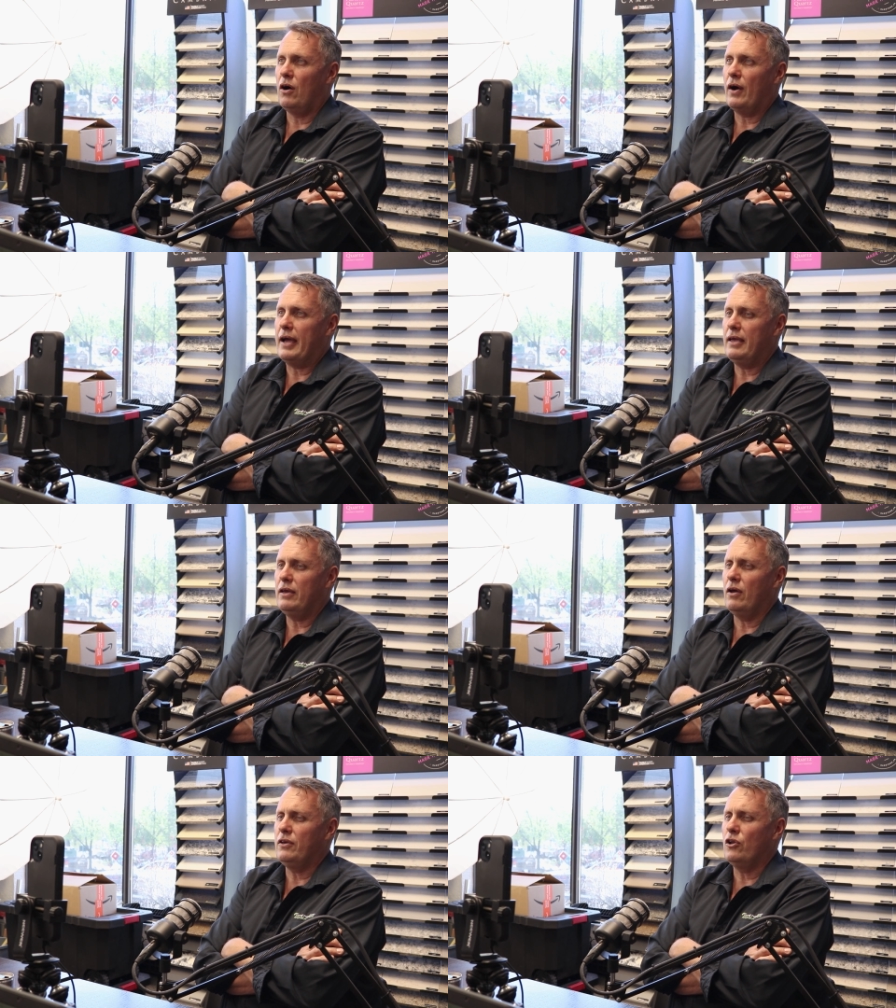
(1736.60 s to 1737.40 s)

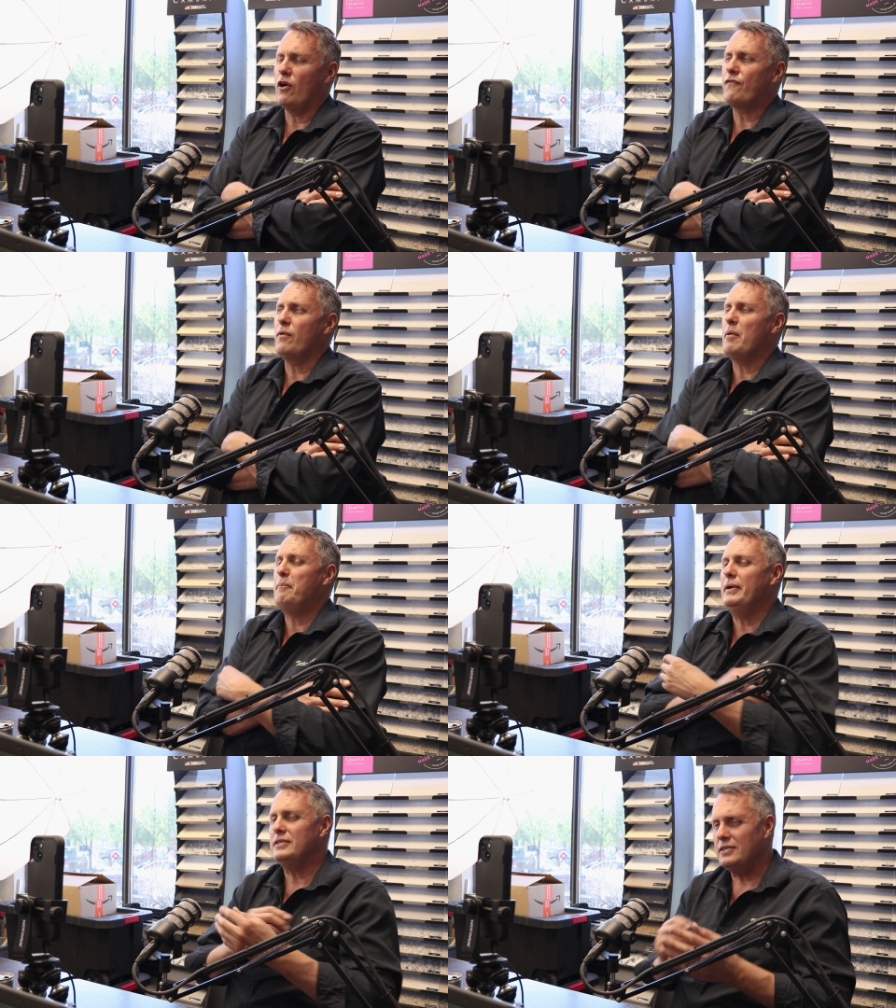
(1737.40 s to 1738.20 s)
I you know from a
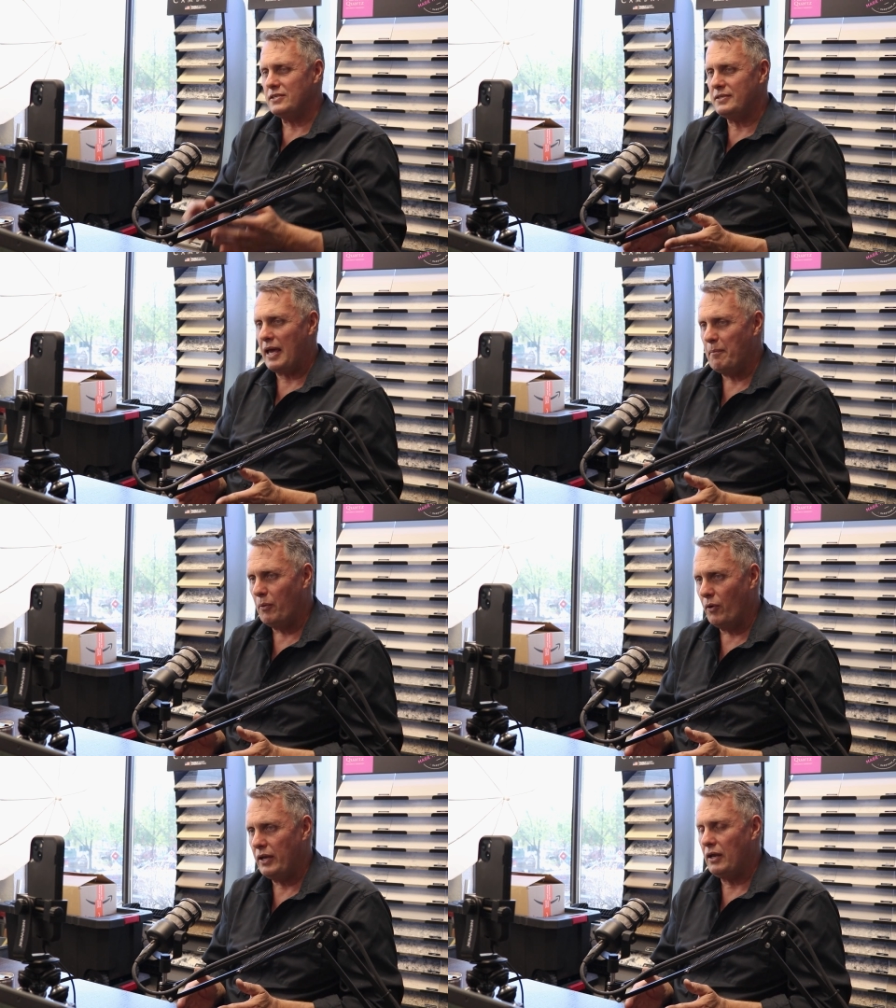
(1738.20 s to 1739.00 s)
business
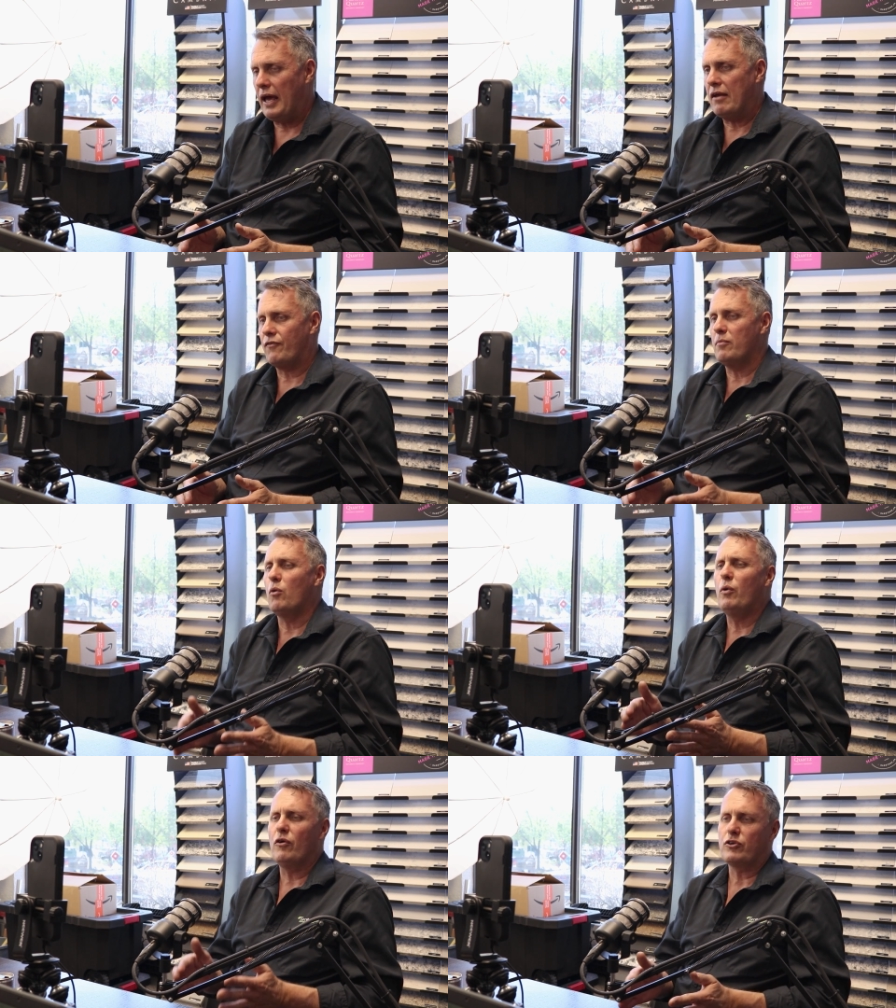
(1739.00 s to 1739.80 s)
standpoint and from
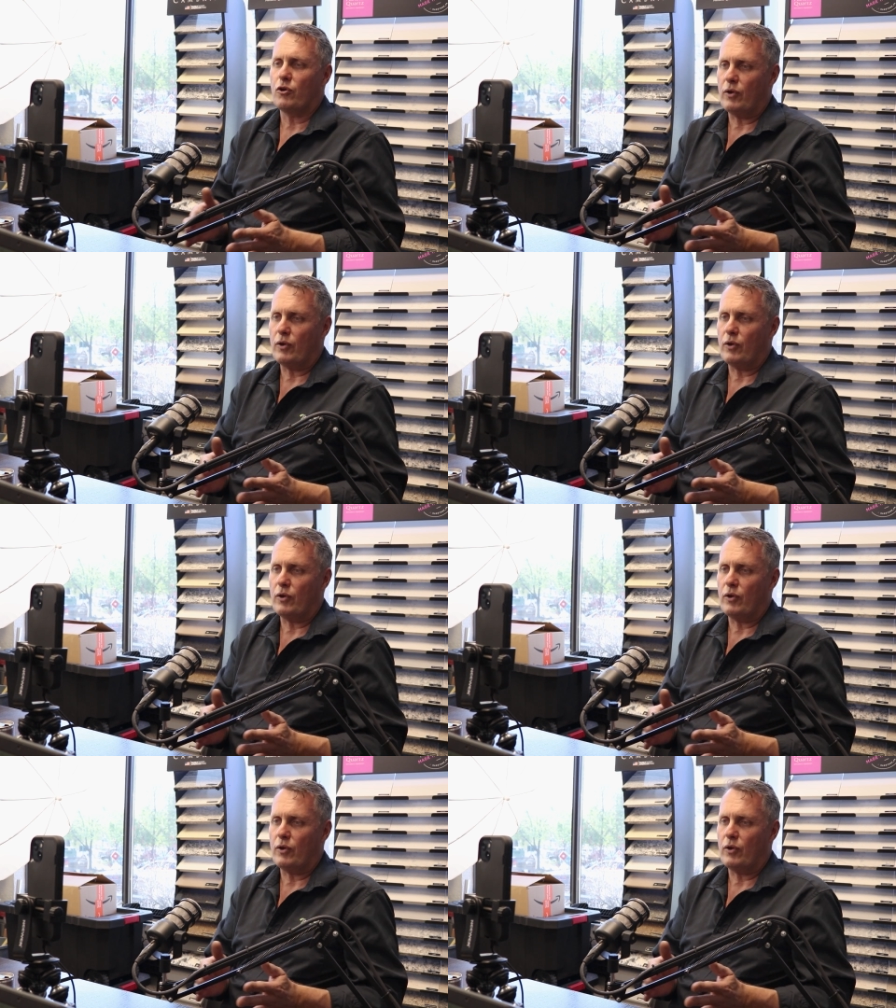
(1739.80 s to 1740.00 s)
a wealth